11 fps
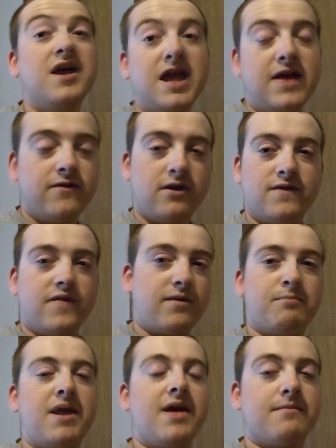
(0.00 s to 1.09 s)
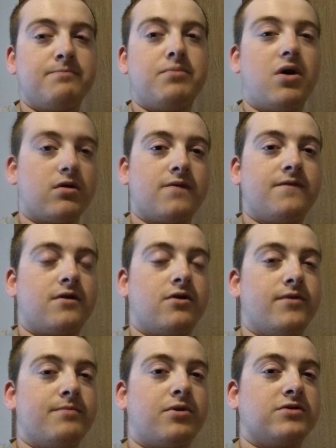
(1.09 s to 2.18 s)
Even though I've never met Paul
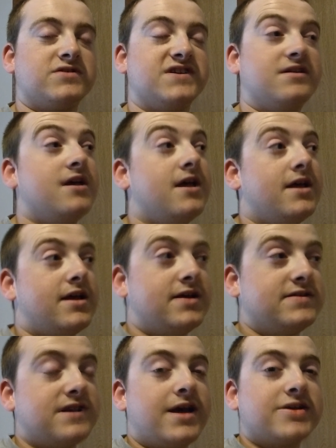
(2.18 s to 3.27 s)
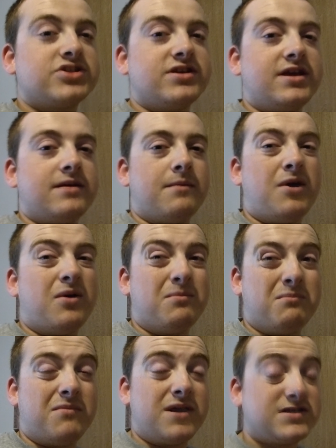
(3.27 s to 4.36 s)
Cuffaro in person, he's actually
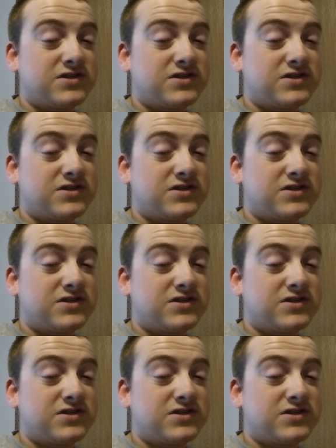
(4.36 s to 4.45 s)
he's